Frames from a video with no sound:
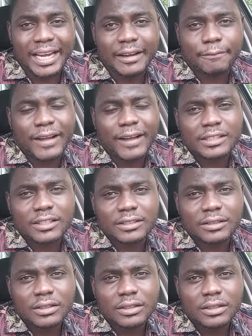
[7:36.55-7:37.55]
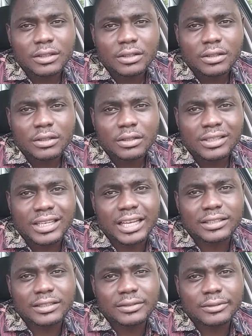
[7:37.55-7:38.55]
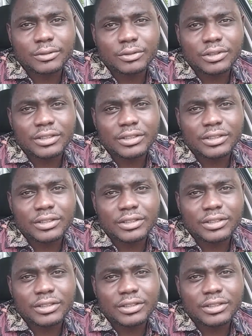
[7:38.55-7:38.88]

by the fact that